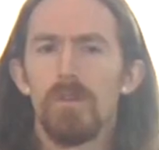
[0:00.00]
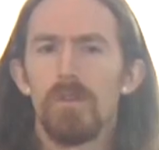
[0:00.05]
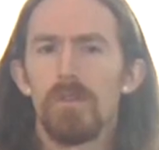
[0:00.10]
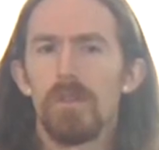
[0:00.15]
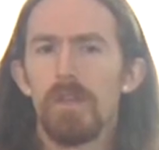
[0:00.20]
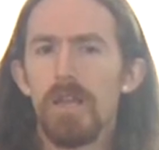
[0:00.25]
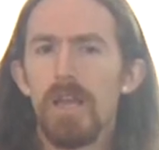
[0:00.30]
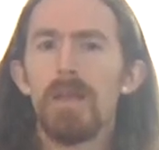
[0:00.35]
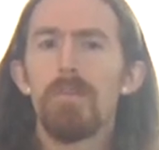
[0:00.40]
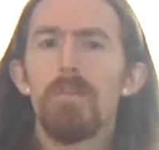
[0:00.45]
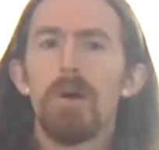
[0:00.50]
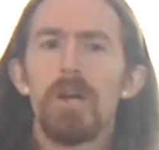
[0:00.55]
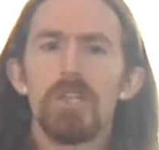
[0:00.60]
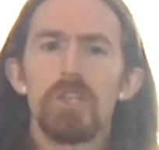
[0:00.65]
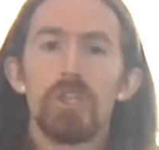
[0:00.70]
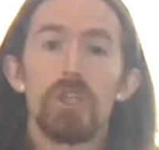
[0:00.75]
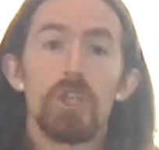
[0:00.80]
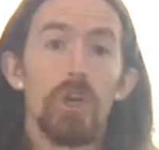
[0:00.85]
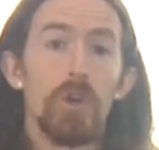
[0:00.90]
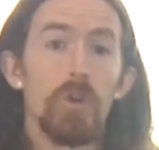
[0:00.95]
The name I
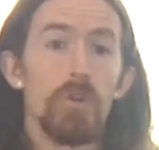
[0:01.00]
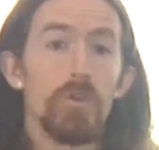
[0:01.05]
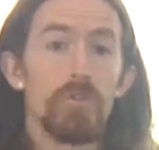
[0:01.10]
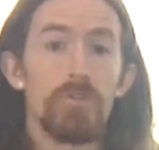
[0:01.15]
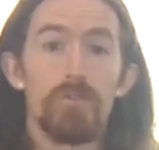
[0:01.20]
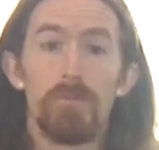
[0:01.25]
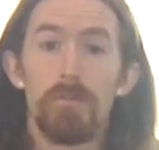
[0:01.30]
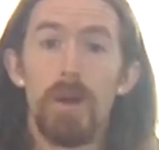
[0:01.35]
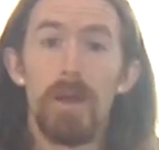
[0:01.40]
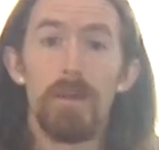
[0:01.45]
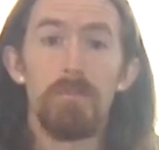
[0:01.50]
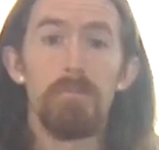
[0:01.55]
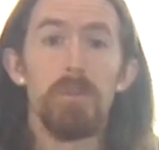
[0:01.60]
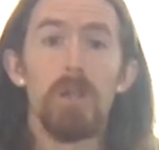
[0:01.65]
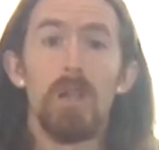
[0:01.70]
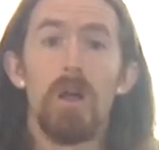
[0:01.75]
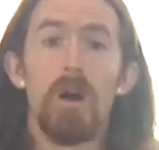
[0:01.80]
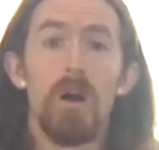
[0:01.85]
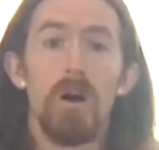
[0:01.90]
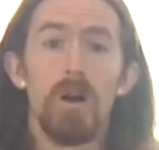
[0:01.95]
chose for my
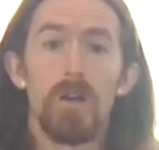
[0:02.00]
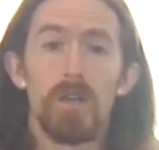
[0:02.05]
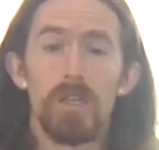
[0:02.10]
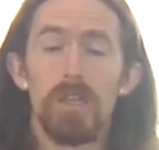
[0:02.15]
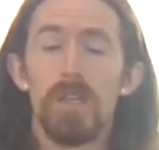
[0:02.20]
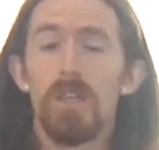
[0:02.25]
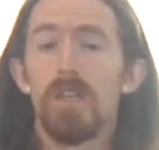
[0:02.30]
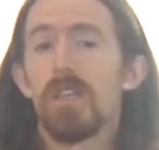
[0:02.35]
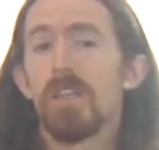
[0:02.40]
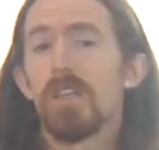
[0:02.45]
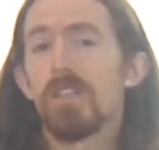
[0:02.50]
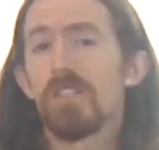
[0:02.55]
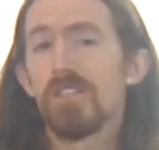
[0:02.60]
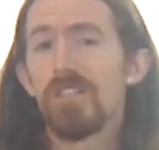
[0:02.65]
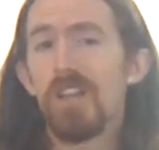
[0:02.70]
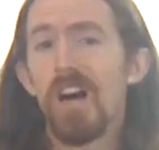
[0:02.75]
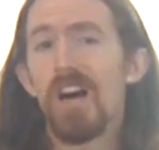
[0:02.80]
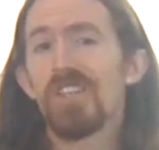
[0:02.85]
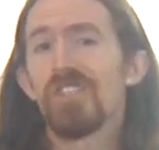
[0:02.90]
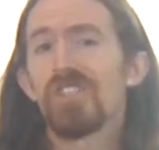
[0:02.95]
blog is
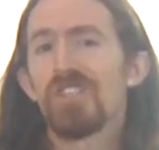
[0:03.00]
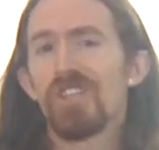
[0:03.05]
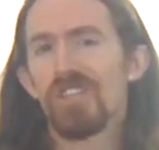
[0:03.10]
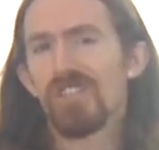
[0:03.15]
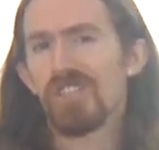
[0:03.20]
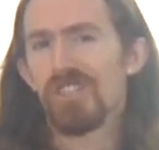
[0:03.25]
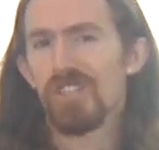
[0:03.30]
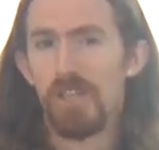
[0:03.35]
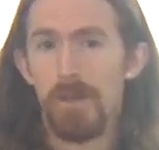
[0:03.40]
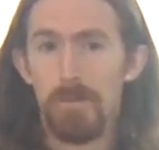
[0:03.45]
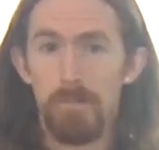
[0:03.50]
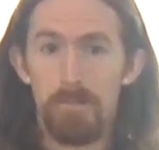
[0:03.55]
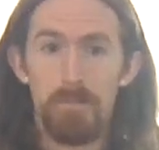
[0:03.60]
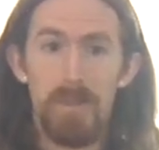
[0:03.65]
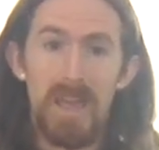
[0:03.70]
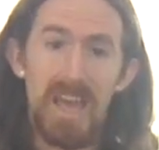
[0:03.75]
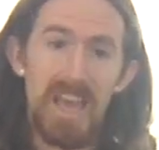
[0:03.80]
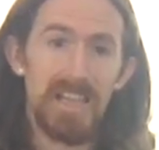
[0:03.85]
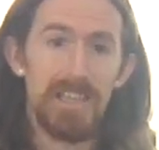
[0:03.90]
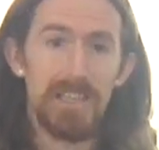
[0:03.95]
not just some
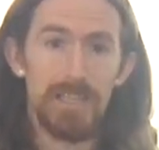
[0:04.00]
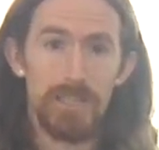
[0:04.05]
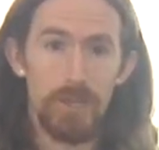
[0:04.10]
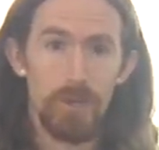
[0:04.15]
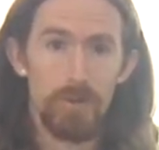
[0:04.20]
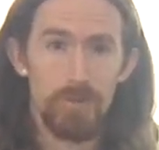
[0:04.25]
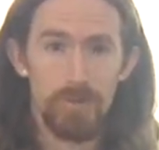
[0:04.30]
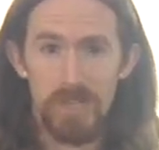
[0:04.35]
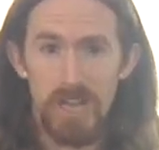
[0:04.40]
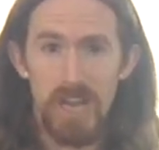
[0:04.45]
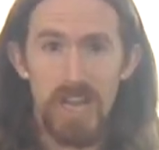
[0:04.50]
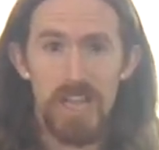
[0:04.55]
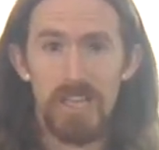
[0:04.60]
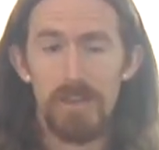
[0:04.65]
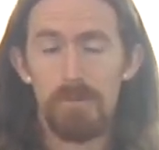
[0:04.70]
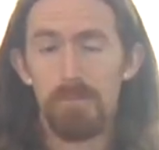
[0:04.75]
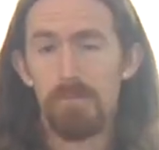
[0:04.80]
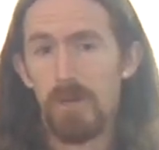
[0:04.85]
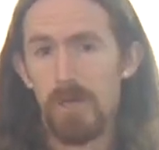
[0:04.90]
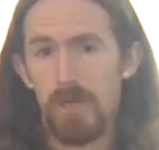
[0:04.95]
paleo
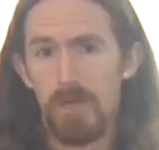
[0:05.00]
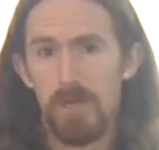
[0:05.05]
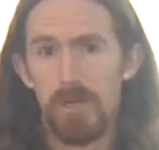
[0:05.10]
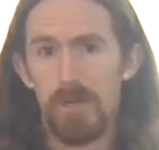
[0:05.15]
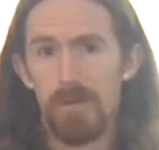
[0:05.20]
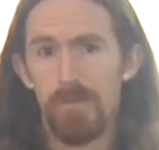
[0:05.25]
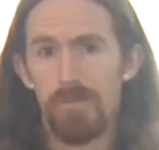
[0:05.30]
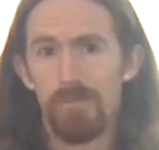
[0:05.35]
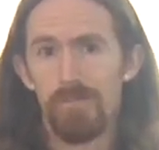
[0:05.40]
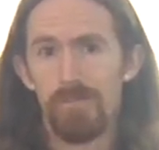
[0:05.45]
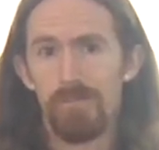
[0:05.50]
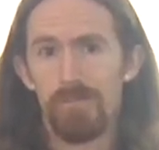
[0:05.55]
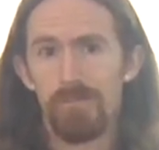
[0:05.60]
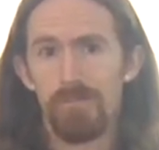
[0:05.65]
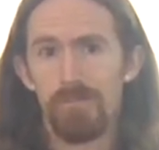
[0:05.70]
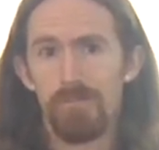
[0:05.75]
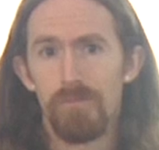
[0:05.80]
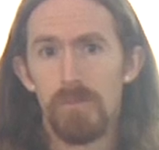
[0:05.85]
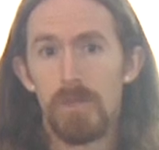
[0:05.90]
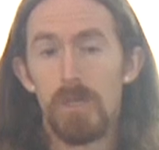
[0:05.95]
diet pun.
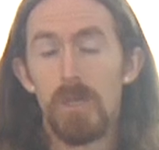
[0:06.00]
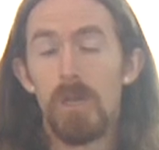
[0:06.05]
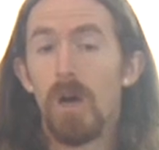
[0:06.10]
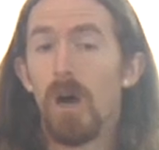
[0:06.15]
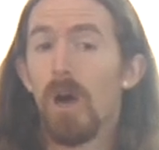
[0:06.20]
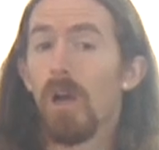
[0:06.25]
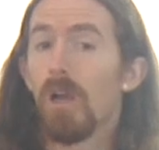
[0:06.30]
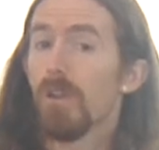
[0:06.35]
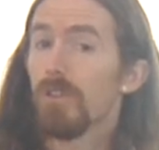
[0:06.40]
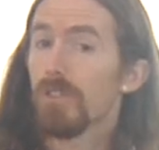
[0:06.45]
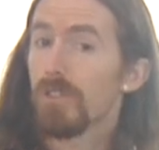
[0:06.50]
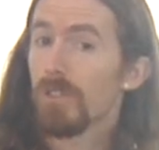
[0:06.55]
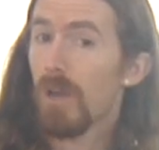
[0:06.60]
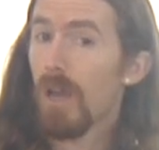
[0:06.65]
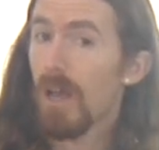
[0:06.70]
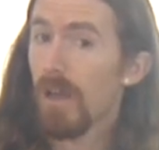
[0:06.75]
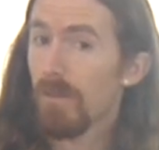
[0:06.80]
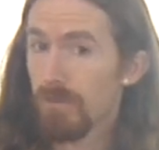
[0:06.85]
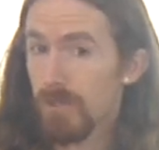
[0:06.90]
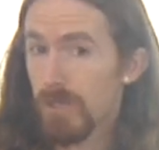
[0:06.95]
I also
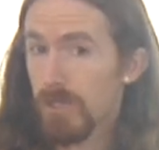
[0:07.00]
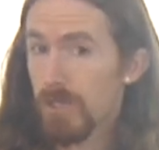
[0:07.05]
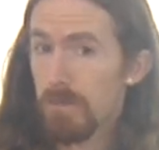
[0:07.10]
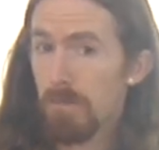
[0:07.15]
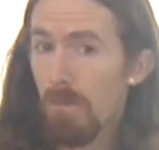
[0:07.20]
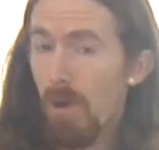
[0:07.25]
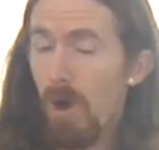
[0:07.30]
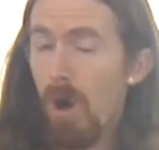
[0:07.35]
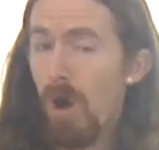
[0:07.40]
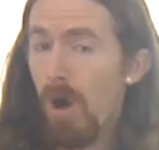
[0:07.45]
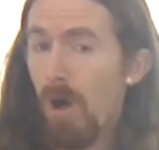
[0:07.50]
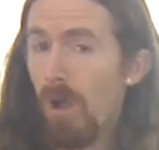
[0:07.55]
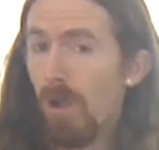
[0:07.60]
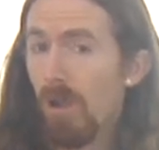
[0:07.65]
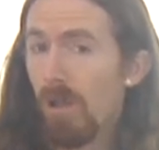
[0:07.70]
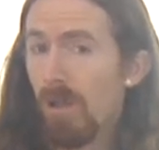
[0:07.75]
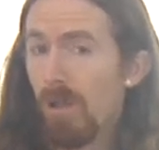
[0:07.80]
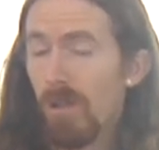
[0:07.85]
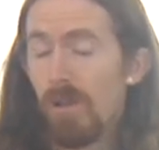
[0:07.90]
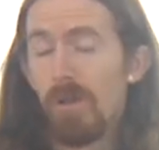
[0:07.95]
have a
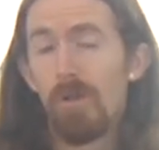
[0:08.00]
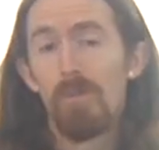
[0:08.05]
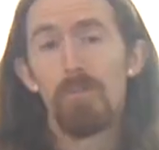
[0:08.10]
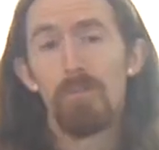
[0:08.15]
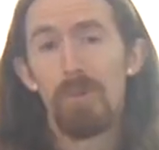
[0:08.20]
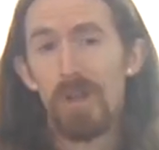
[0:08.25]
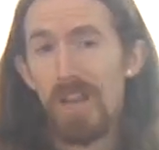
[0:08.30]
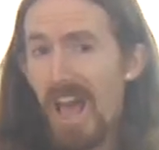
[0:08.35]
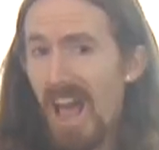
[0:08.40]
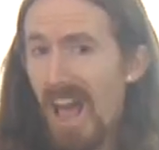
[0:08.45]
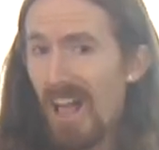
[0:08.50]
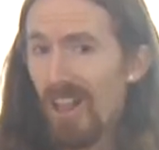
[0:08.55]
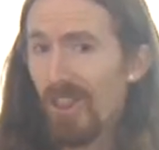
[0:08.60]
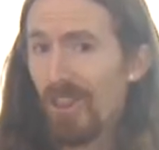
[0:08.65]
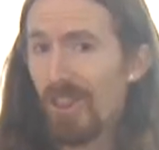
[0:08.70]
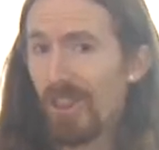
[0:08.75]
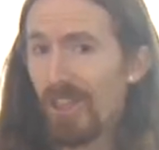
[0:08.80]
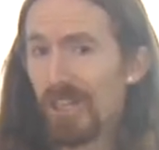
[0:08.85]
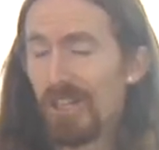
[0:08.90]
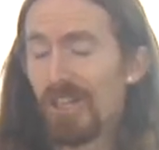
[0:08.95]
small but
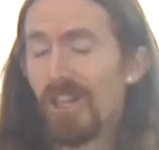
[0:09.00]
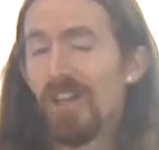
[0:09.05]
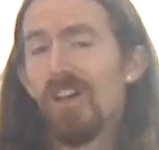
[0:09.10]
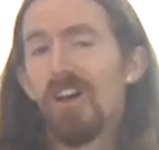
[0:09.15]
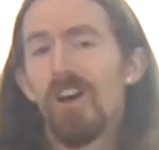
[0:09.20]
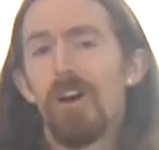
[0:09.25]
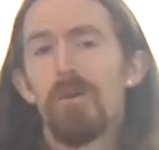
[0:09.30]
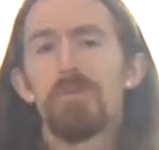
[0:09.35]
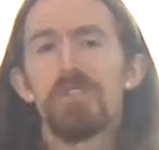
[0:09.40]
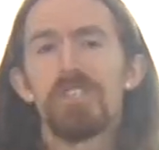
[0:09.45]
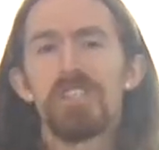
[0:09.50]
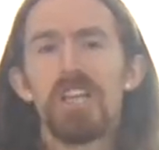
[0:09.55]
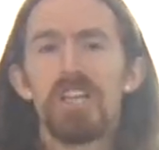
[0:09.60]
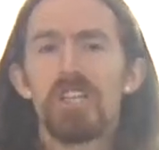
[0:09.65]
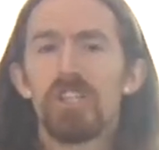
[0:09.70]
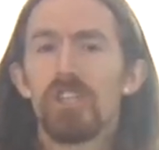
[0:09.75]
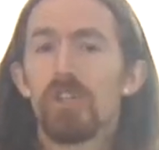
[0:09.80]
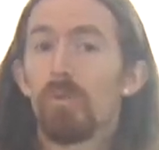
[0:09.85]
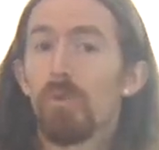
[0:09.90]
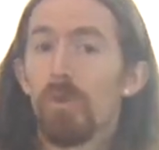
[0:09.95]
healthy
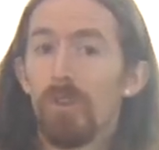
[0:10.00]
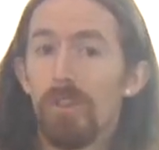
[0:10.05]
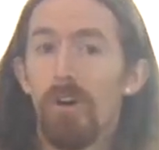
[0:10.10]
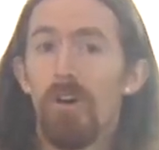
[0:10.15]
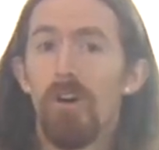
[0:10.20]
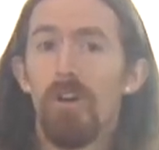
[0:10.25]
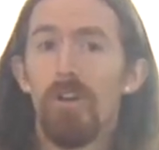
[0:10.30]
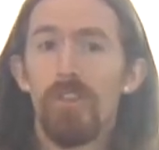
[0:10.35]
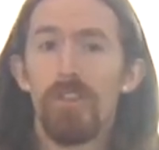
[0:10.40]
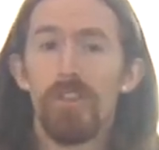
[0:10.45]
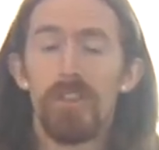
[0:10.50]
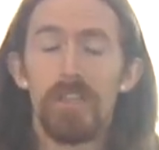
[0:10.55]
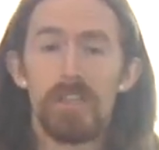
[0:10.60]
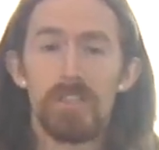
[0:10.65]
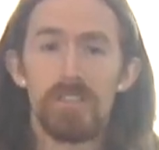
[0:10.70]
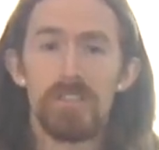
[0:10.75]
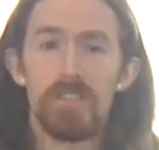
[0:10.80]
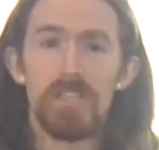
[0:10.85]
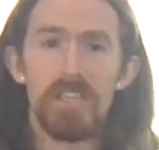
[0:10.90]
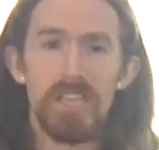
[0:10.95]
obsession with all
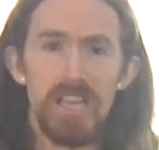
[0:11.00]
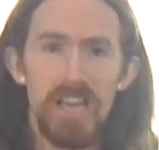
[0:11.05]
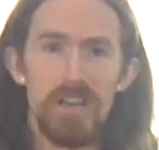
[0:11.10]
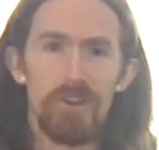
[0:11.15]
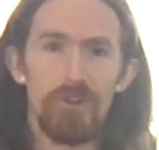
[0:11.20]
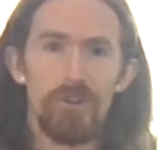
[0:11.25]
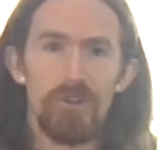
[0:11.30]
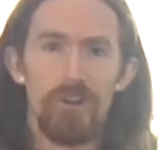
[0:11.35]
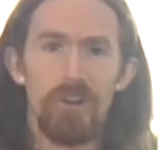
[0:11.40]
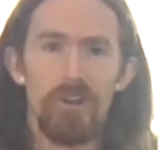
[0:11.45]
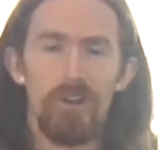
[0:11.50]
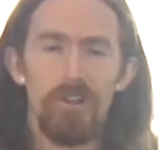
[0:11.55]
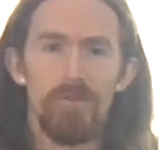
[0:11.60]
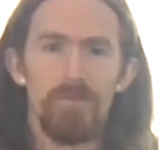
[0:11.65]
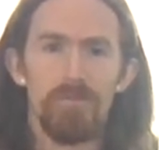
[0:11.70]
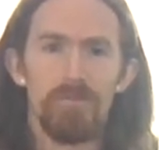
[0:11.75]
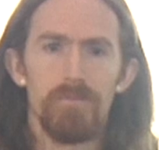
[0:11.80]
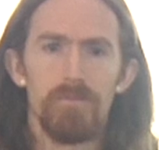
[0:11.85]
things Neanderthal.